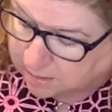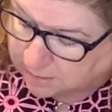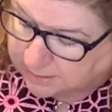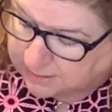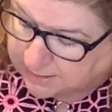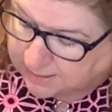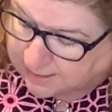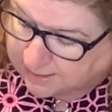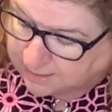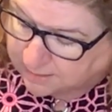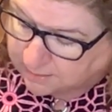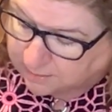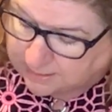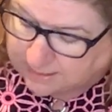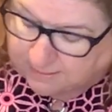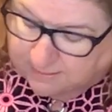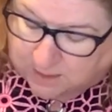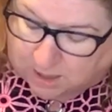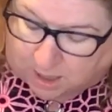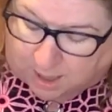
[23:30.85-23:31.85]
He got
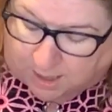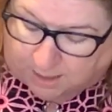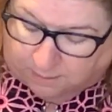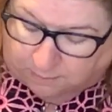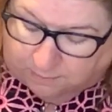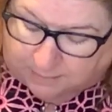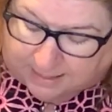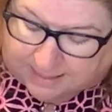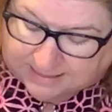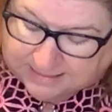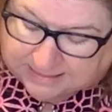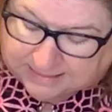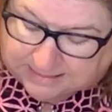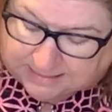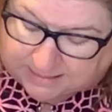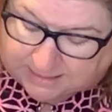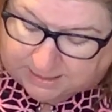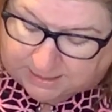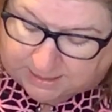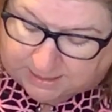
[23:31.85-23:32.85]

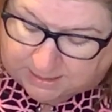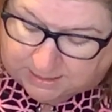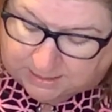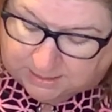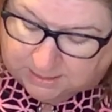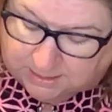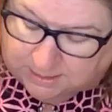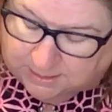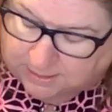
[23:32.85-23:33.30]
arrested.